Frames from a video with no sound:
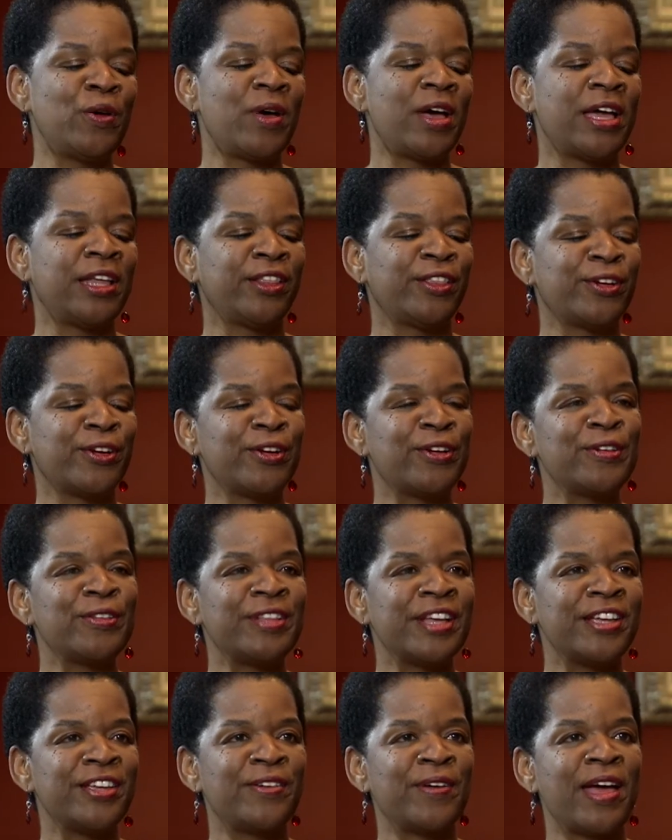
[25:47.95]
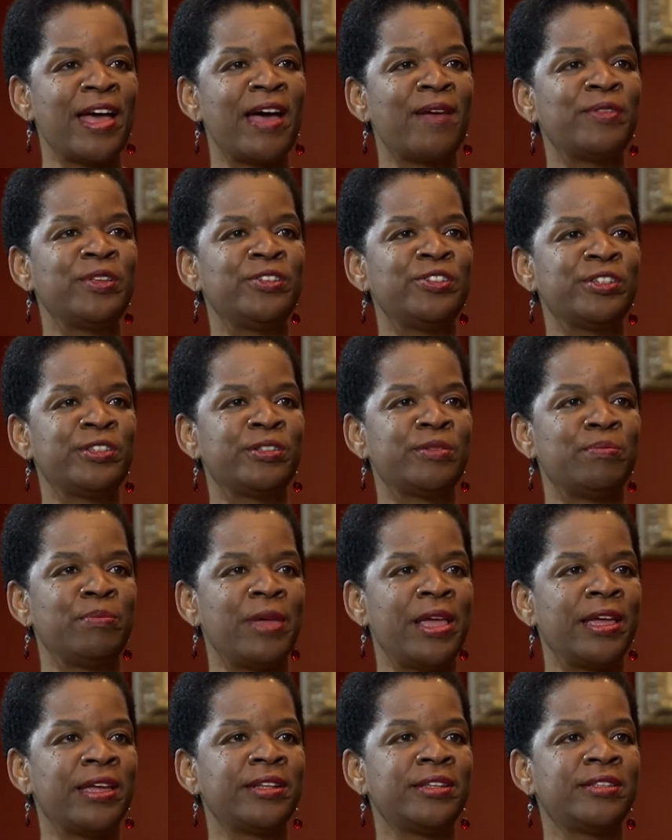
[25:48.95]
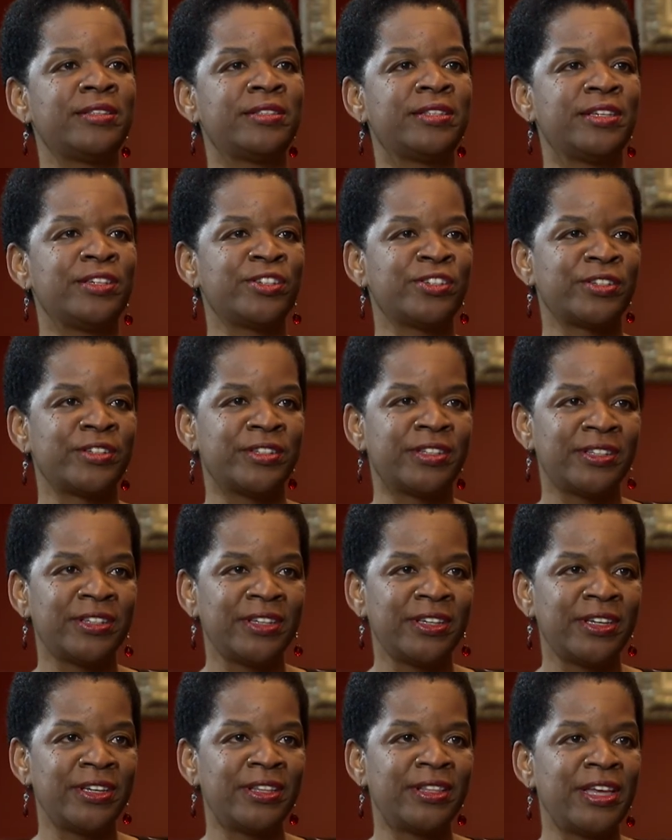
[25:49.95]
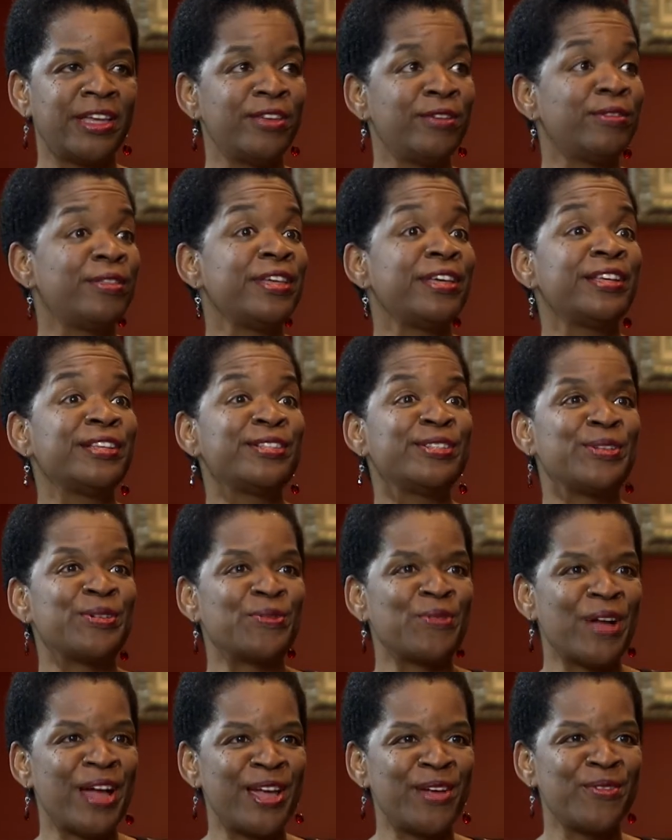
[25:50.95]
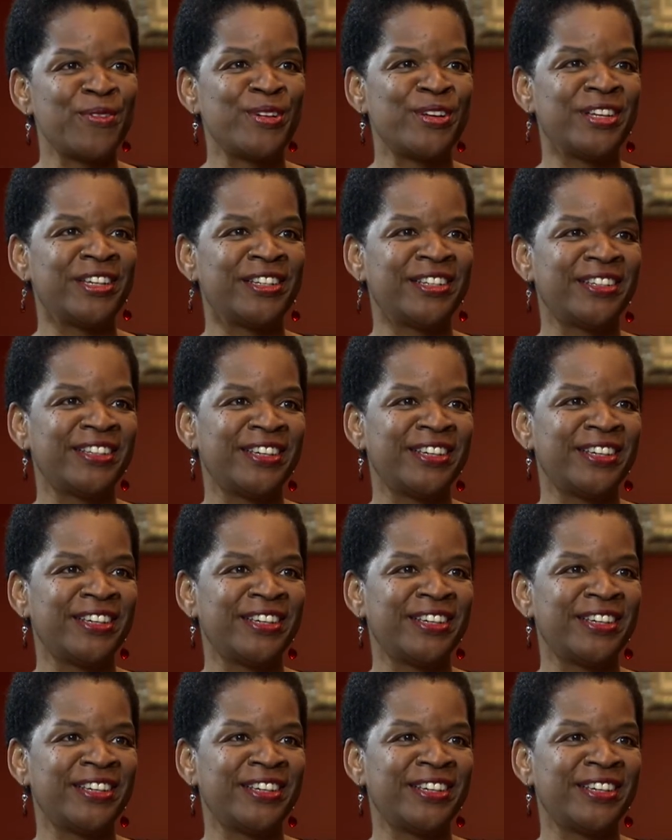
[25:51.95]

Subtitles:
I learned that you have to just make a decision that you think is the right one.